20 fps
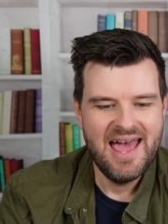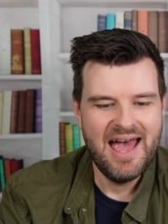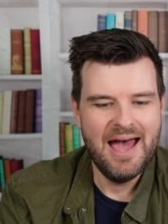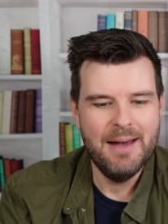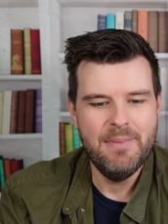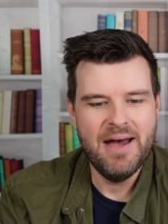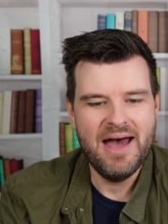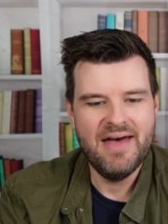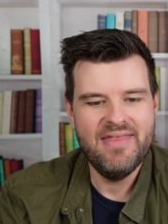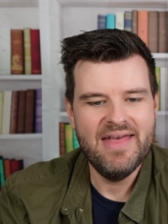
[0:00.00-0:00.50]

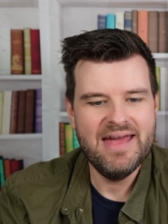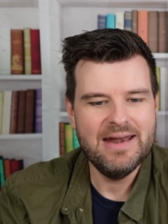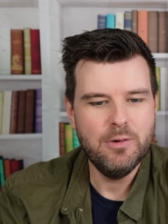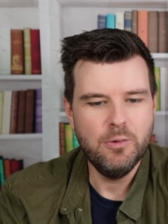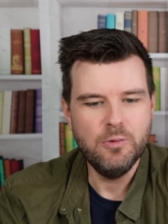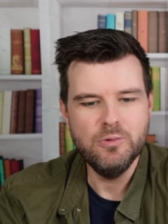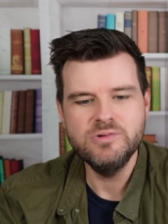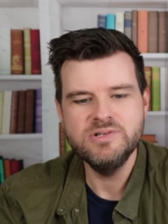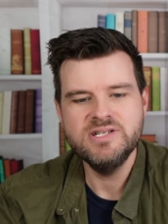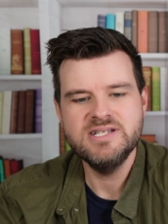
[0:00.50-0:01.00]
And then
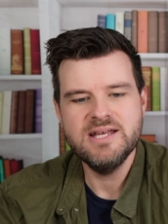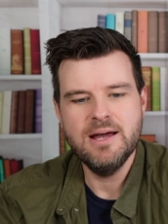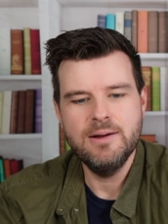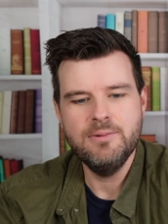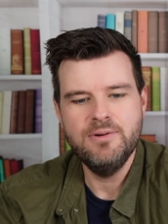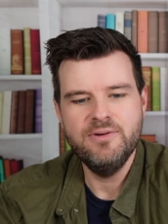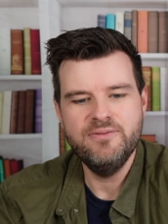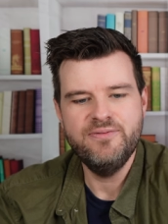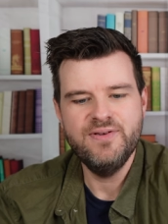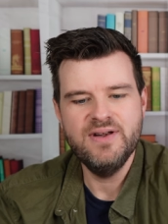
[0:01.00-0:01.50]

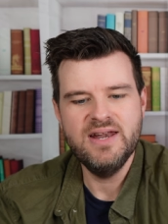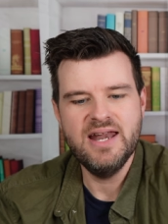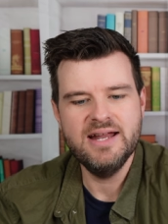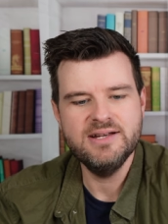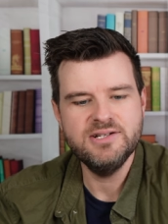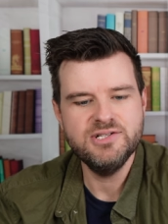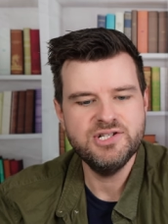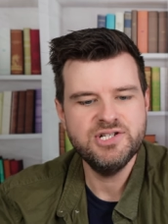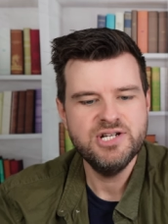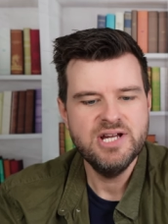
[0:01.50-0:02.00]
also for
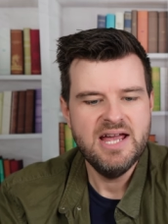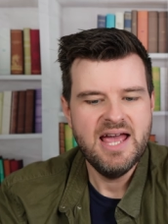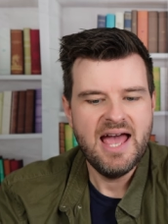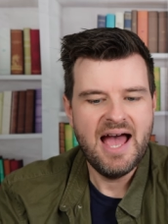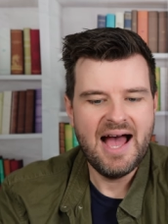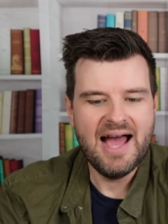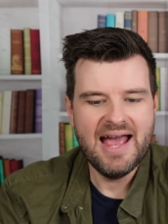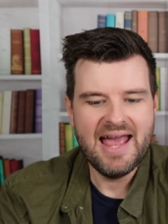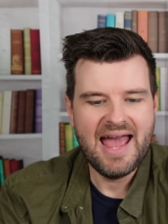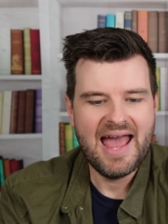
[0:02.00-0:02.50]
lunch,
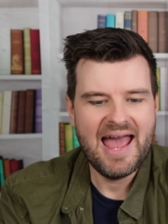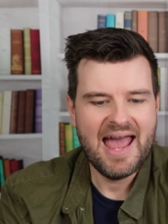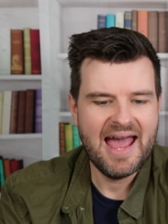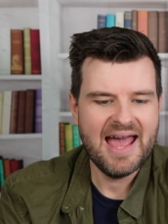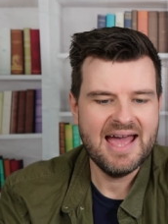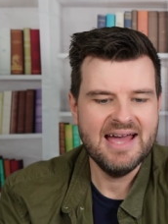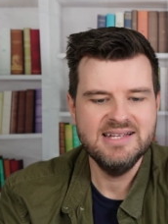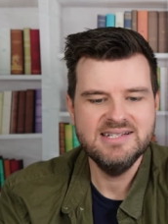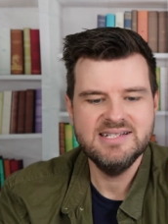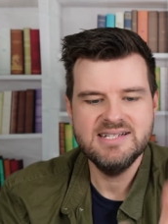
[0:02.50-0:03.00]
I
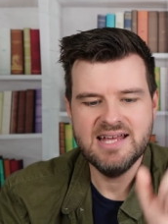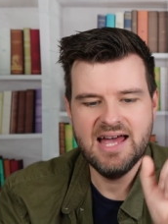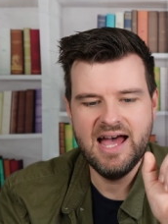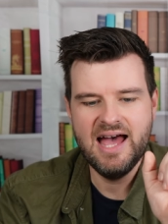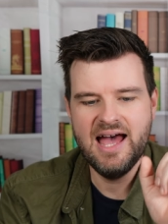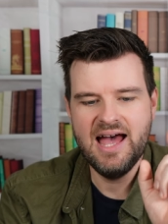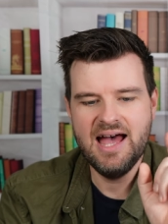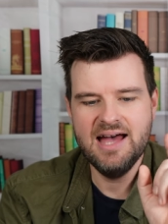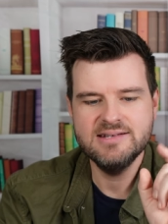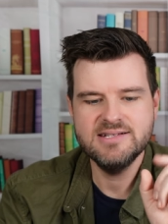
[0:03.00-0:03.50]
had
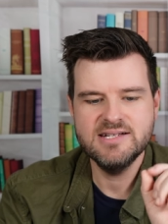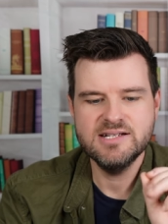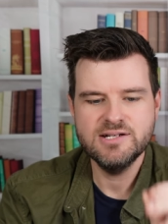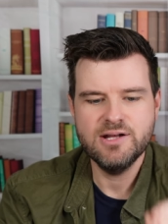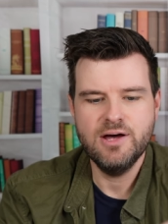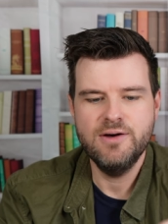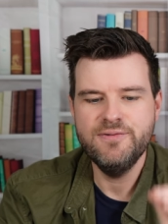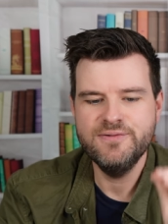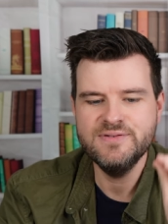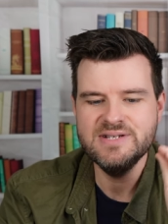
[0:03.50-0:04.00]
a
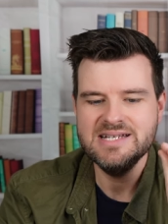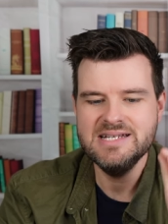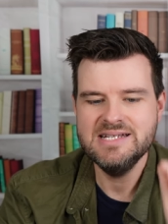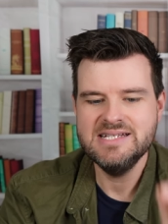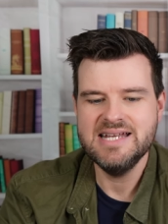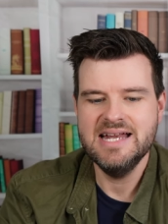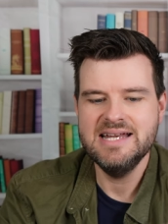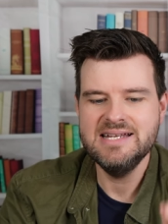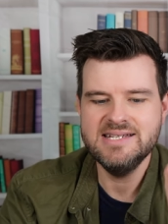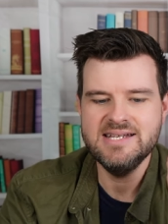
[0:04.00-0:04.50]
soft
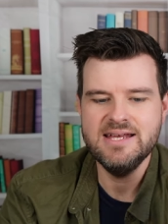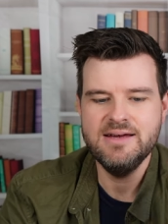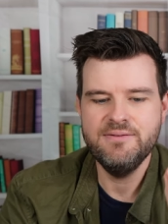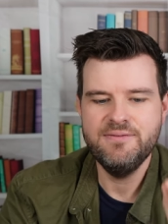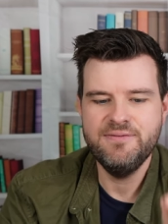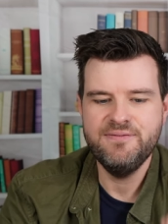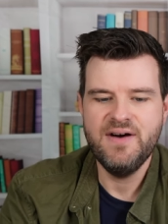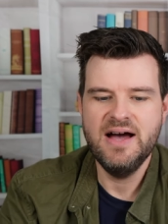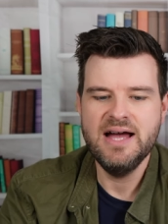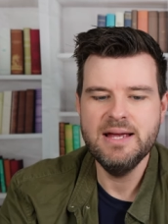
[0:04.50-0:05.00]
center
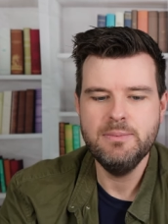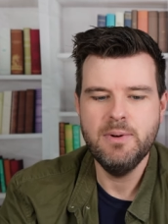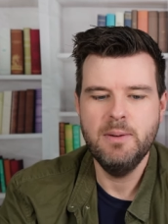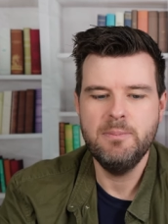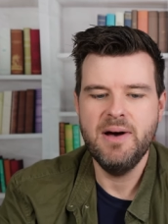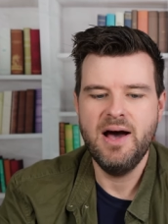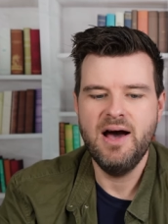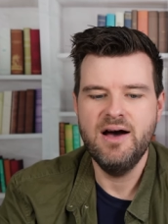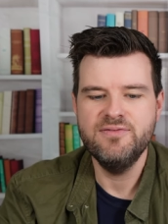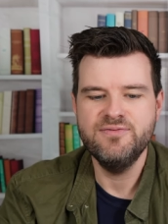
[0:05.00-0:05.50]
fiber
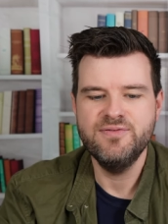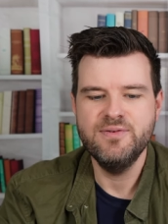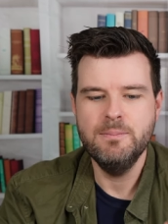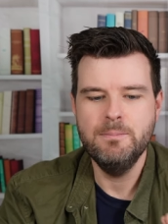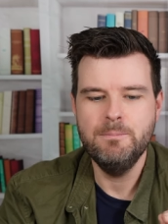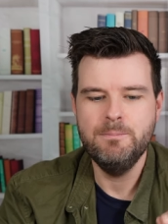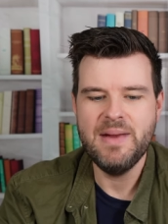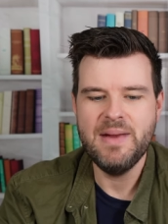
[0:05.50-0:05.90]
bar from